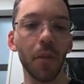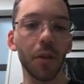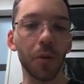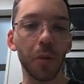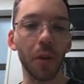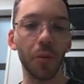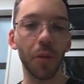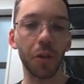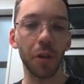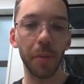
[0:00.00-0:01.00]
This was a little
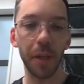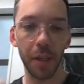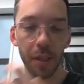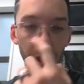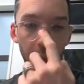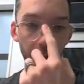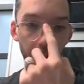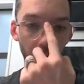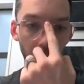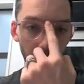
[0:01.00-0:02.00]
nodular BCC there
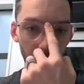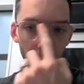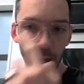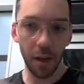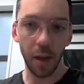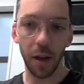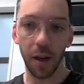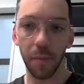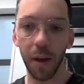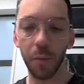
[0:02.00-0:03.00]
for
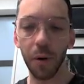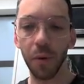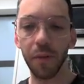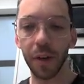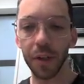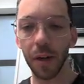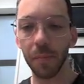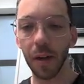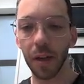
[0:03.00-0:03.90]
him. And when we fix it up,